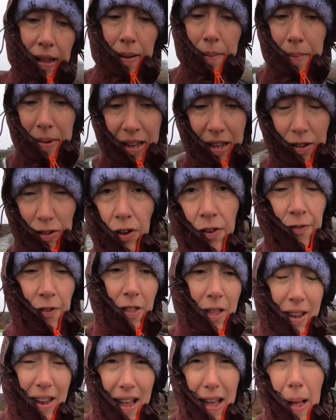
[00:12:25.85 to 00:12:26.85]
done for
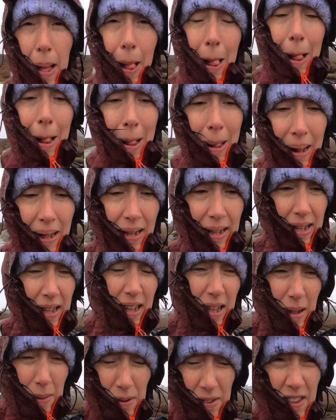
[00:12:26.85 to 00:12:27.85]
the day.
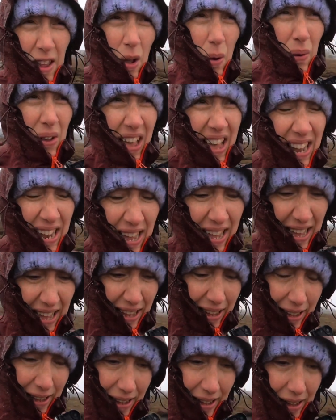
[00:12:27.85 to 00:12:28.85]
Soaking,
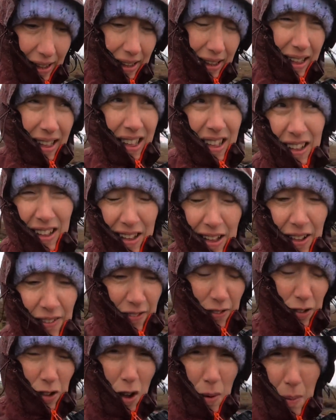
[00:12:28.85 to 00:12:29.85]

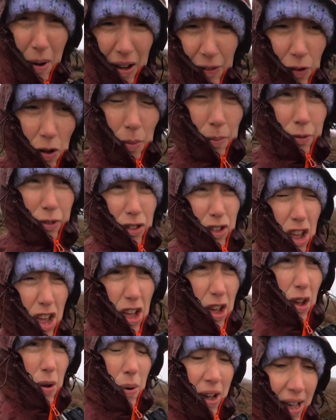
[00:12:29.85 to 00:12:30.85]
done what I've come to
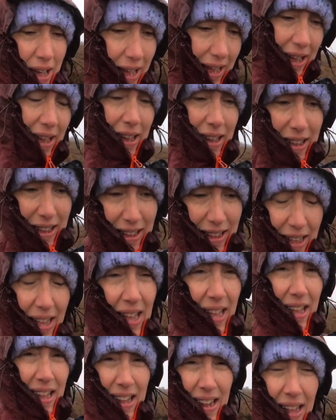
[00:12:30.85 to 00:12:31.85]
do.
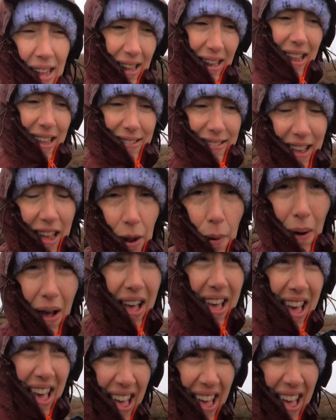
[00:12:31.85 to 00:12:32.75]
Let's get away.